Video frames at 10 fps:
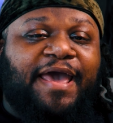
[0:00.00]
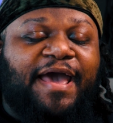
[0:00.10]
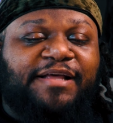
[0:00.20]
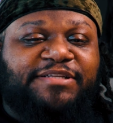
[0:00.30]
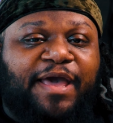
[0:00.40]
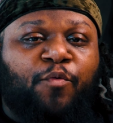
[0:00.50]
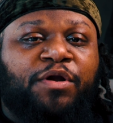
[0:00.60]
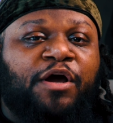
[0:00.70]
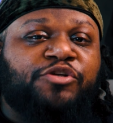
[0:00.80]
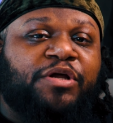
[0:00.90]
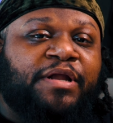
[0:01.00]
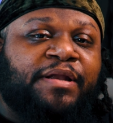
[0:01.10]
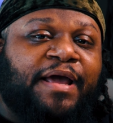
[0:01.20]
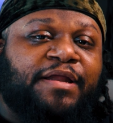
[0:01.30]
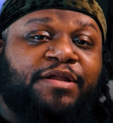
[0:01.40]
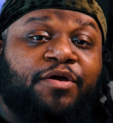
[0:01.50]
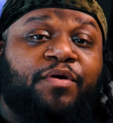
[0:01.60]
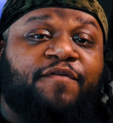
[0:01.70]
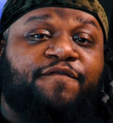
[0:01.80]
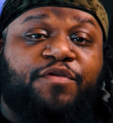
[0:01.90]
it has a
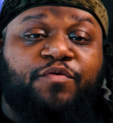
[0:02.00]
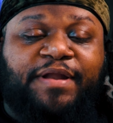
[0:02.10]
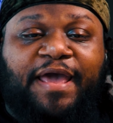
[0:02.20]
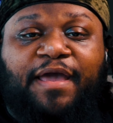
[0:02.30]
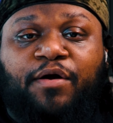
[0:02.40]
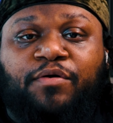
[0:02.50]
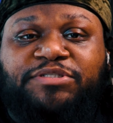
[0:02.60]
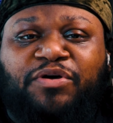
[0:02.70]
190-degree viewing angle.